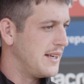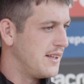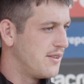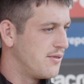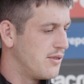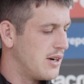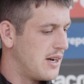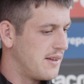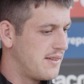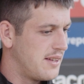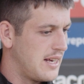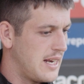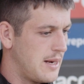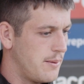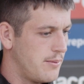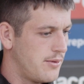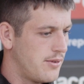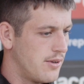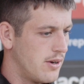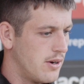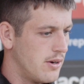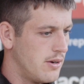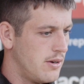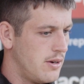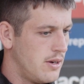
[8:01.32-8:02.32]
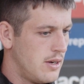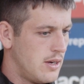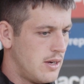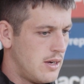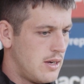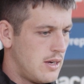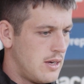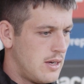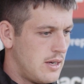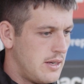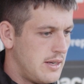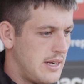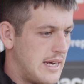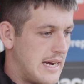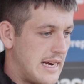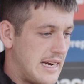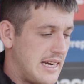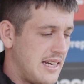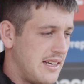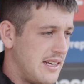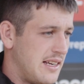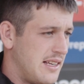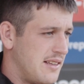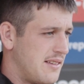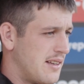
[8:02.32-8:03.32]
is for our team. So, yeah,
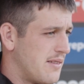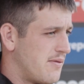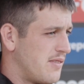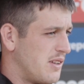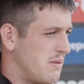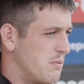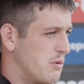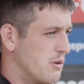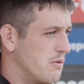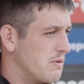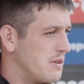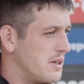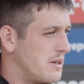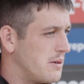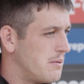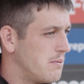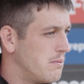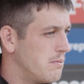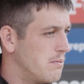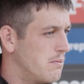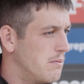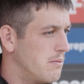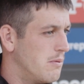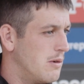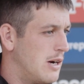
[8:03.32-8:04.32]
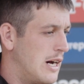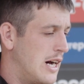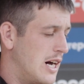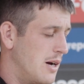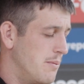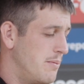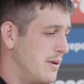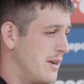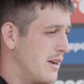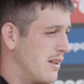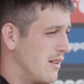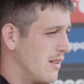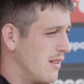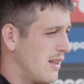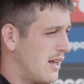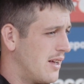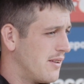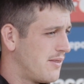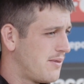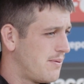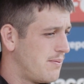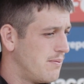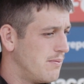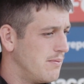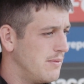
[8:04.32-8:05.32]
he's definitely moving better the
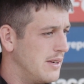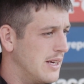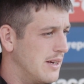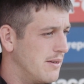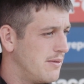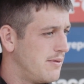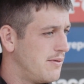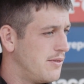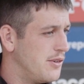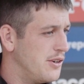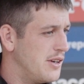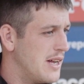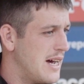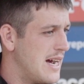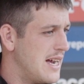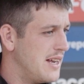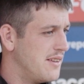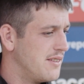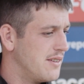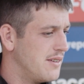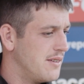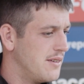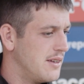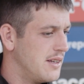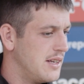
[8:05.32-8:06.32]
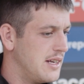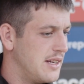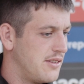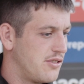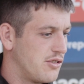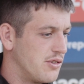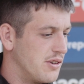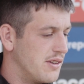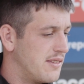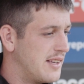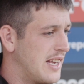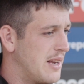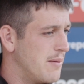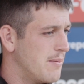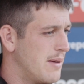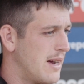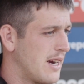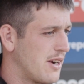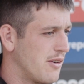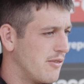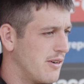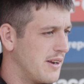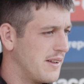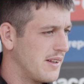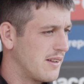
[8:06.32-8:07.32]
last few days, and it's good to see him
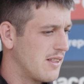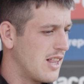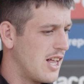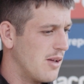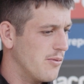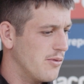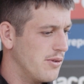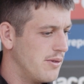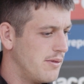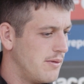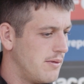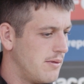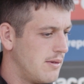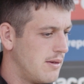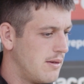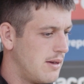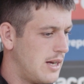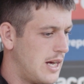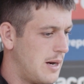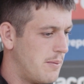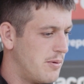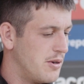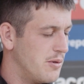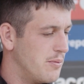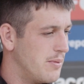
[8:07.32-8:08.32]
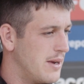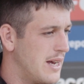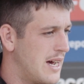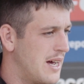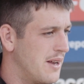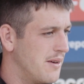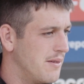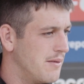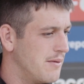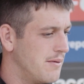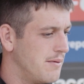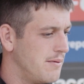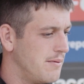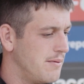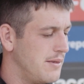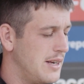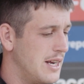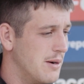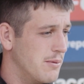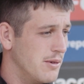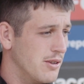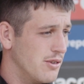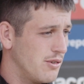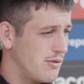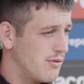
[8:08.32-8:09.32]
back around the club and up and about. And,
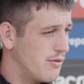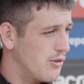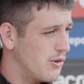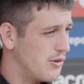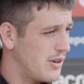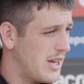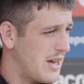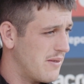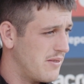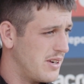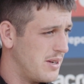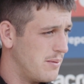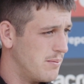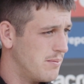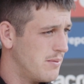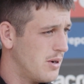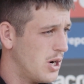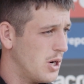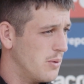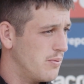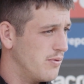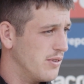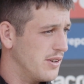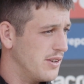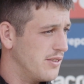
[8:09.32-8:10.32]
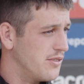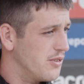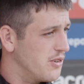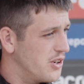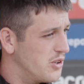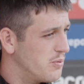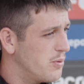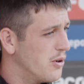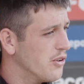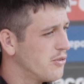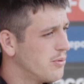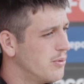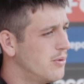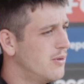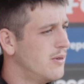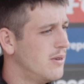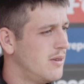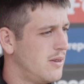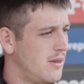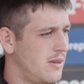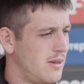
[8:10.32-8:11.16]
yeah, we look forward to having him hopefully as soon as possible.